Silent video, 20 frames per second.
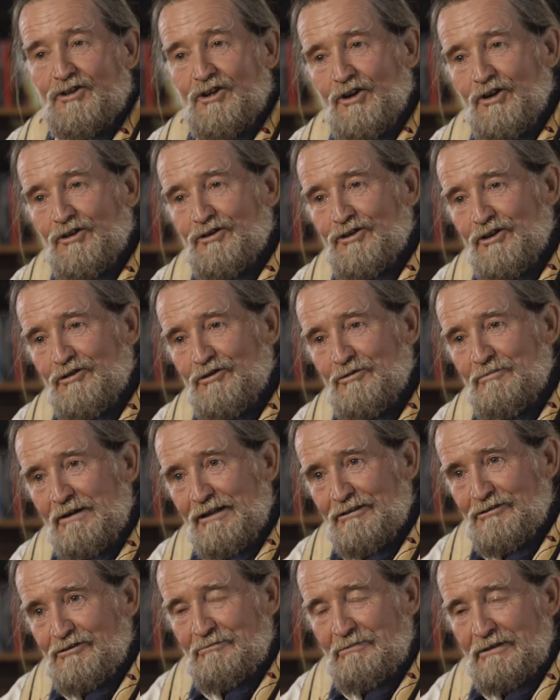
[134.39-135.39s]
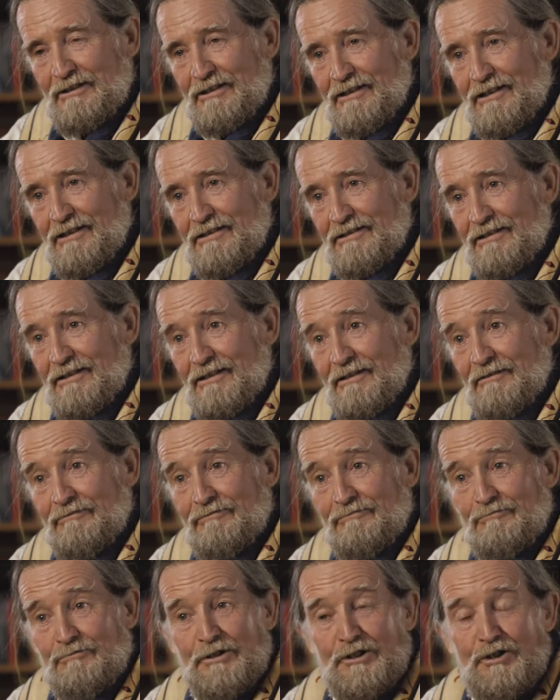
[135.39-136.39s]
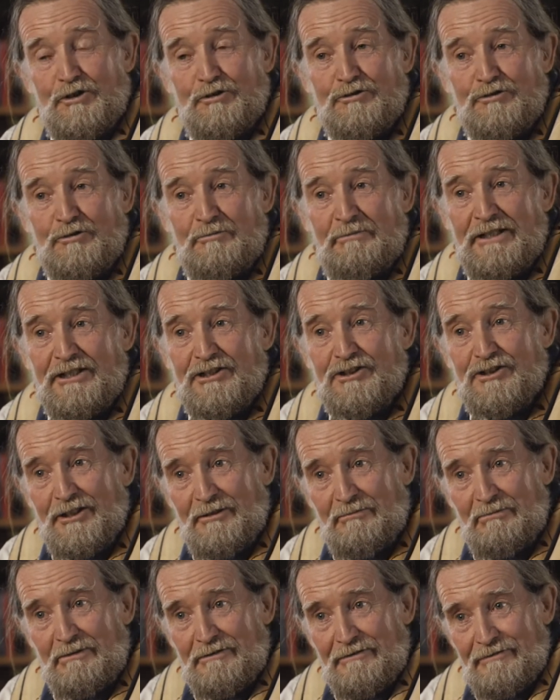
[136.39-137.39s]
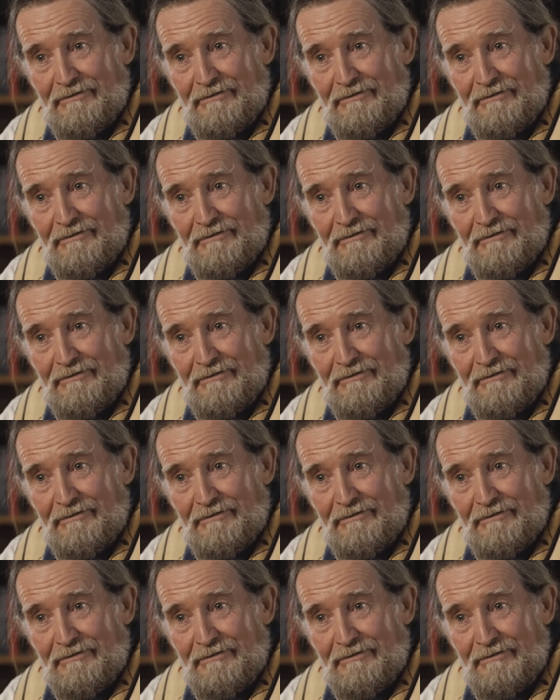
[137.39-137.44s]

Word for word: all the other possibilities and they've reduced to being sheep.